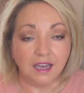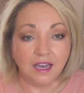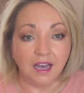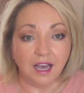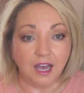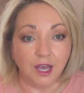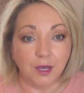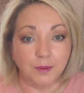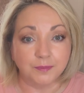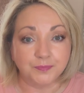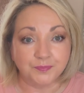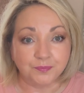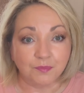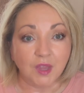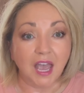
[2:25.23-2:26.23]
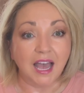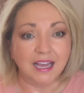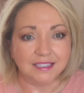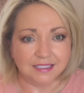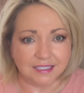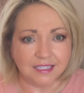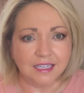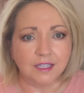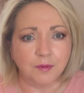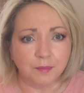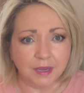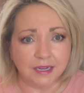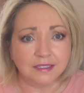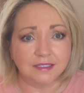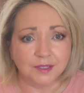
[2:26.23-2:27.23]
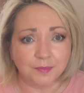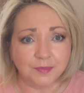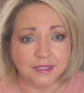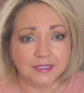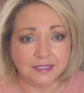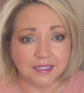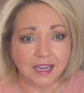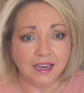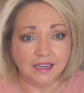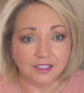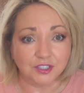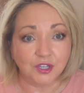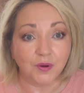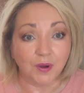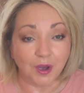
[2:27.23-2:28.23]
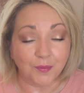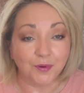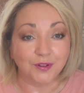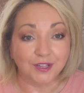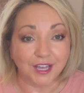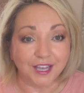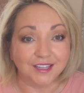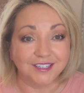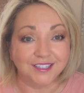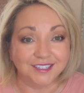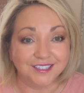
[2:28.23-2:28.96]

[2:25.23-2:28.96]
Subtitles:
I did make some mistakes, so I will let